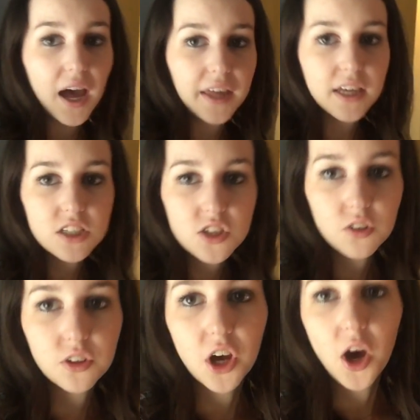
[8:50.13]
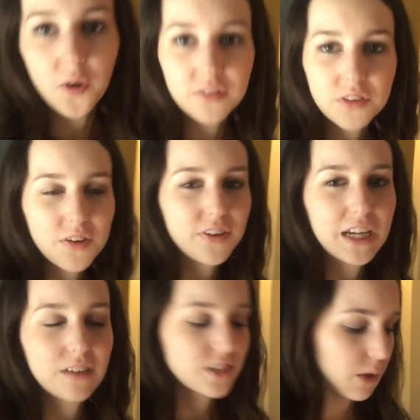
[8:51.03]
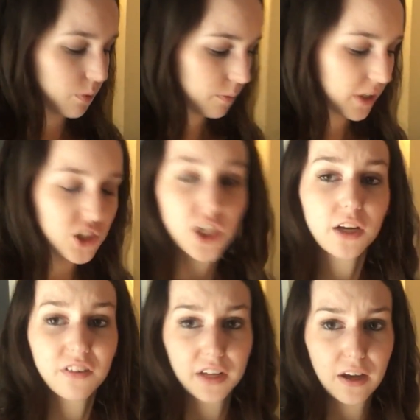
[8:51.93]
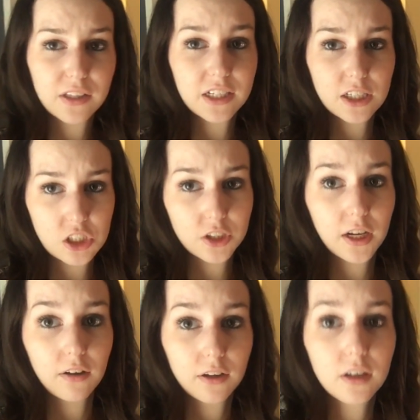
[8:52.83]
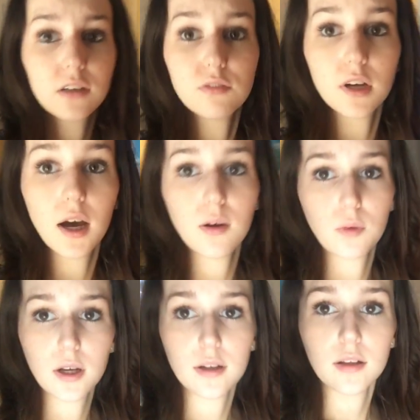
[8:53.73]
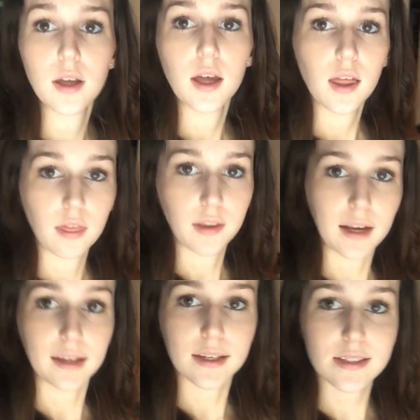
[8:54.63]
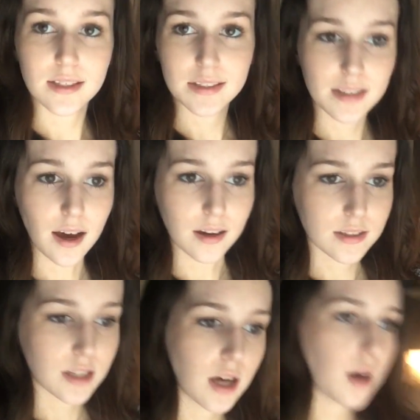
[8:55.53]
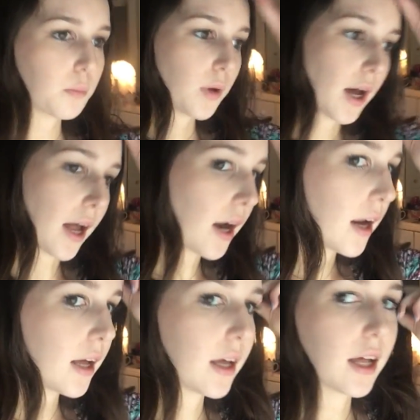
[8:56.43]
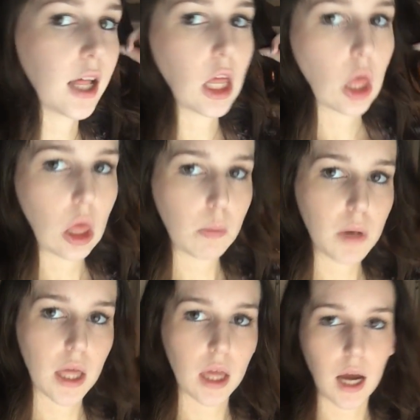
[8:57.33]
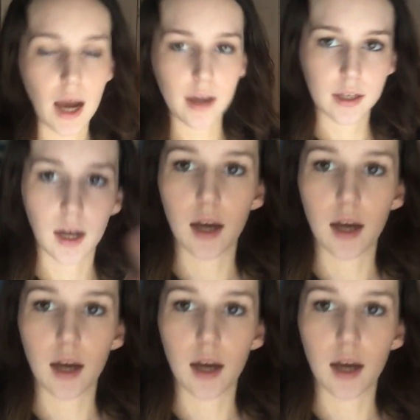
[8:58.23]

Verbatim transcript: I guess you'll know if the video's up on my channel now that it turned out good. If not, well, then I guess it sucked. But, I